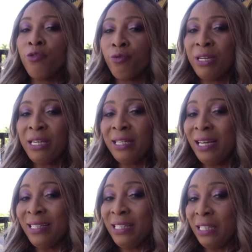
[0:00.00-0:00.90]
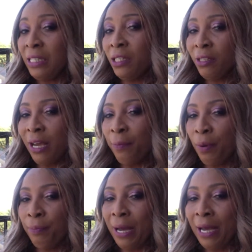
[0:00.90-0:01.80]
green tea to that
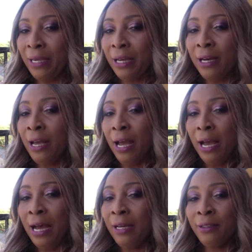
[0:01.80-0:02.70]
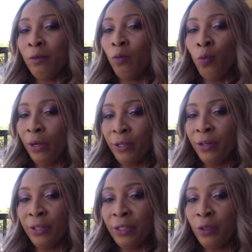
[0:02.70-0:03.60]
papaya and what
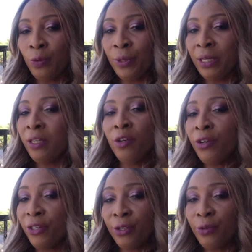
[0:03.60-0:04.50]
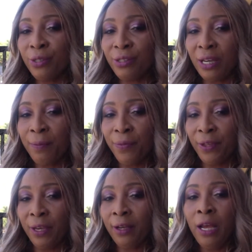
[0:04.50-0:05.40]
you're going to do with it, you're going to do the same
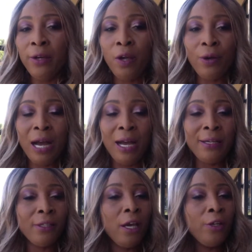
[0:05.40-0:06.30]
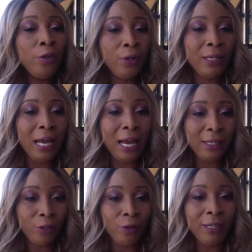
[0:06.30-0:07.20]
thing. Now, guys, you can
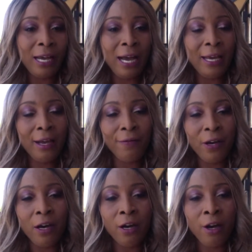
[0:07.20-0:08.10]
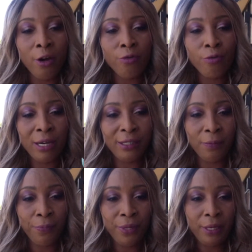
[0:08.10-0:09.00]
actually, I have a
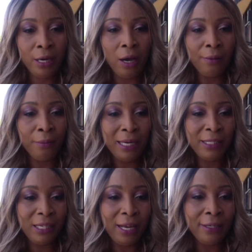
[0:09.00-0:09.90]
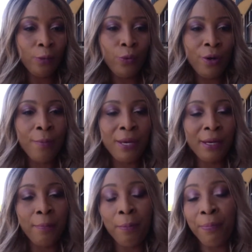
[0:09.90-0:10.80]
recipe on my channel where I
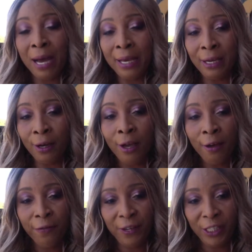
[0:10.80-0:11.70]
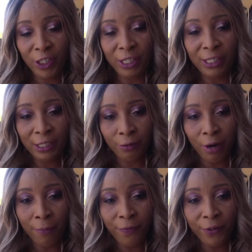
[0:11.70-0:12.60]
make a papaya facial
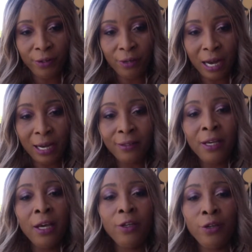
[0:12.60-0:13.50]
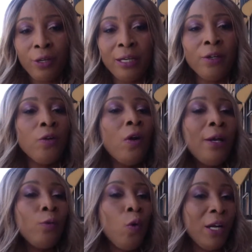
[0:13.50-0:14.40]
serum for you guys. You can go
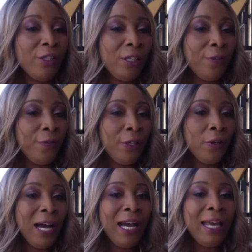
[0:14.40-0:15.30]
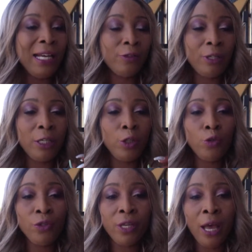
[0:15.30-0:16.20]
and watch that video. I actually
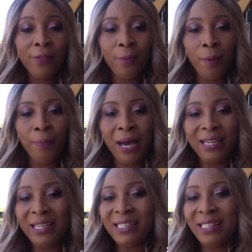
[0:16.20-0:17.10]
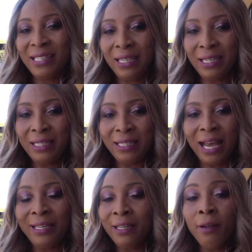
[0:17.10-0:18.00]
use the papaya seeds.
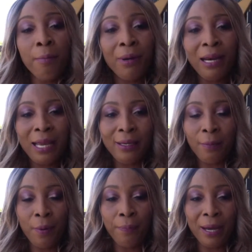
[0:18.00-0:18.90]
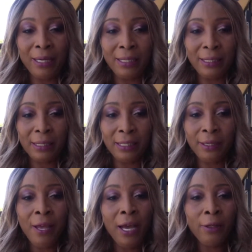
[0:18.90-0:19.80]
I didn't blend the papaya
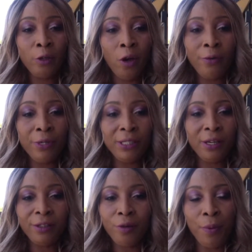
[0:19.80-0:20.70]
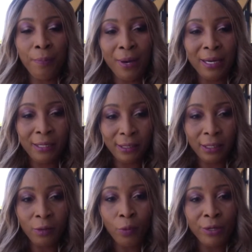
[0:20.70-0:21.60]
seed. And go and research the papaya
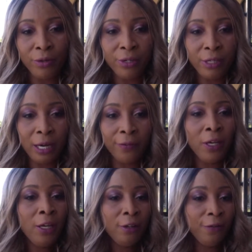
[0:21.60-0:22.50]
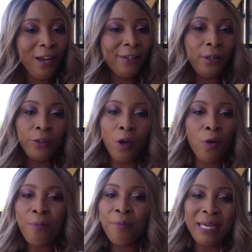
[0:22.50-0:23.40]
seed when you're done to find out
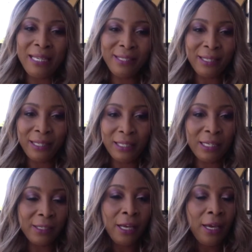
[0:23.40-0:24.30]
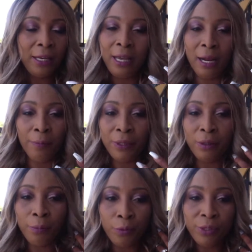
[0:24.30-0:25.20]
how amazing it is in helping
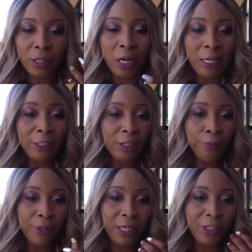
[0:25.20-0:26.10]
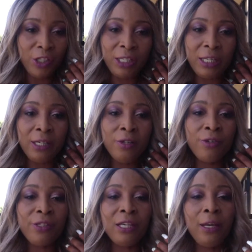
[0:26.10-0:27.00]
to boost the collagen production in
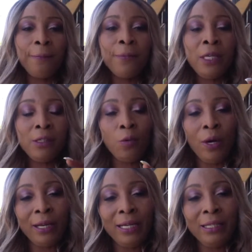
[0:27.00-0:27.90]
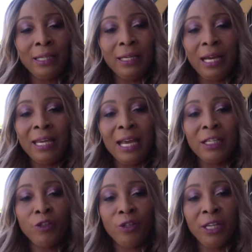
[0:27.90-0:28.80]
your skin. So what I did, I
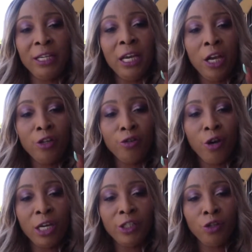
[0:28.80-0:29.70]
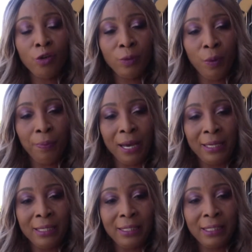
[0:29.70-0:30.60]
actually crushed those
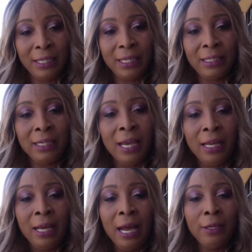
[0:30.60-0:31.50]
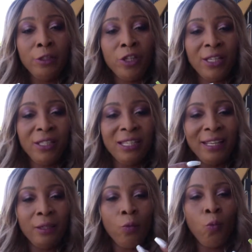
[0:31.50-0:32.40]
papaya seeds, just to
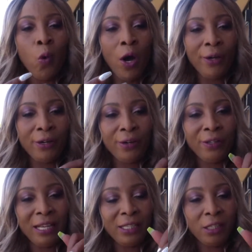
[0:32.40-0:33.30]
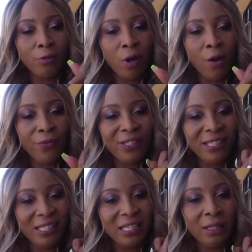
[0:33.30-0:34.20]
get the water that surround the
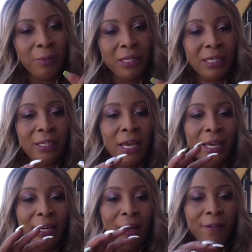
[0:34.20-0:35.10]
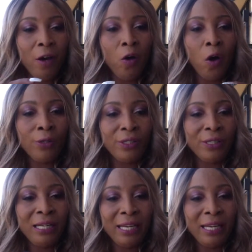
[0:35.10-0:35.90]
seed because it have an outer